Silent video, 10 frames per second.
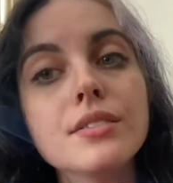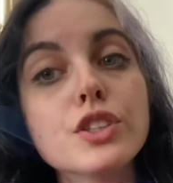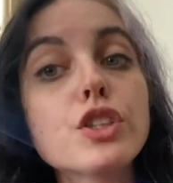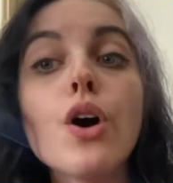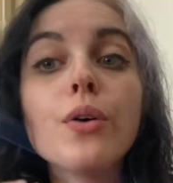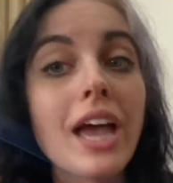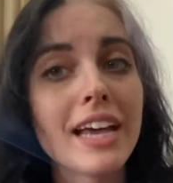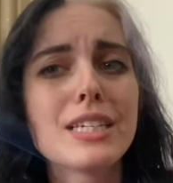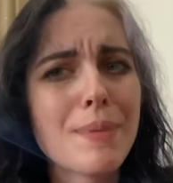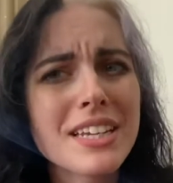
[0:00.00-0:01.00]
So yeah,
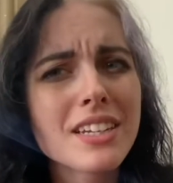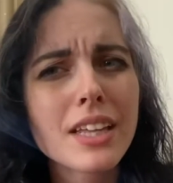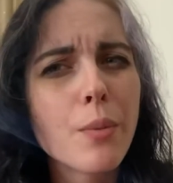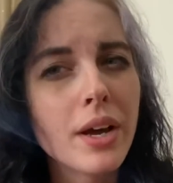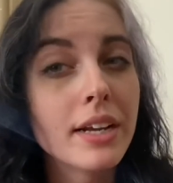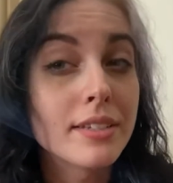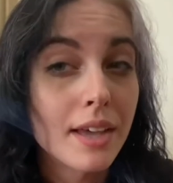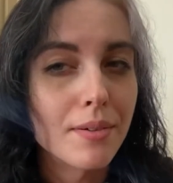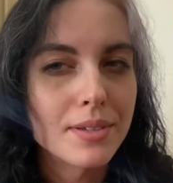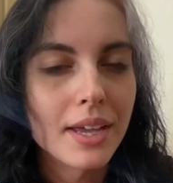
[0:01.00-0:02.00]
it's basically what it
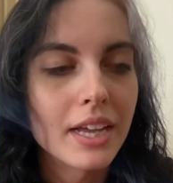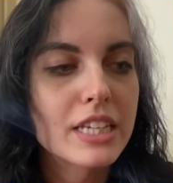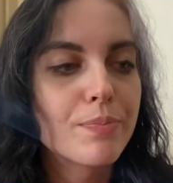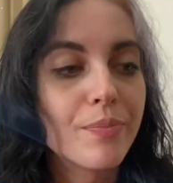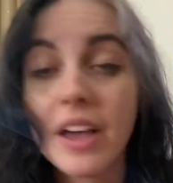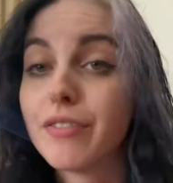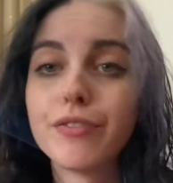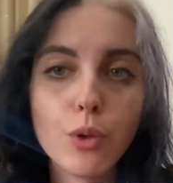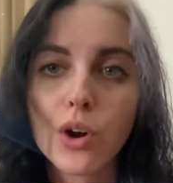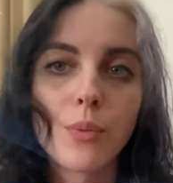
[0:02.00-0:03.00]
sounds like. It's a
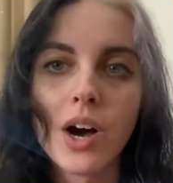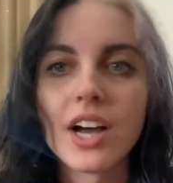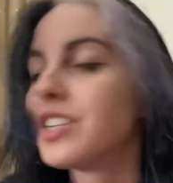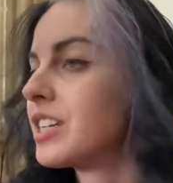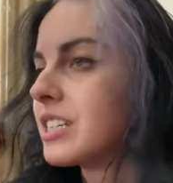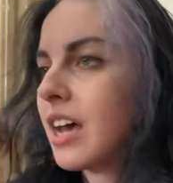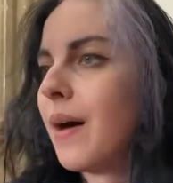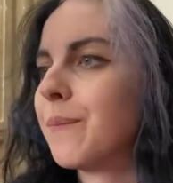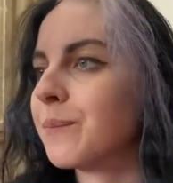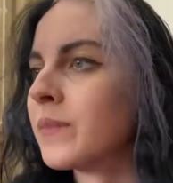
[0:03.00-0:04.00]
floor wash, it's
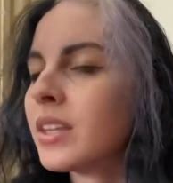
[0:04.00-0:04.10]
um,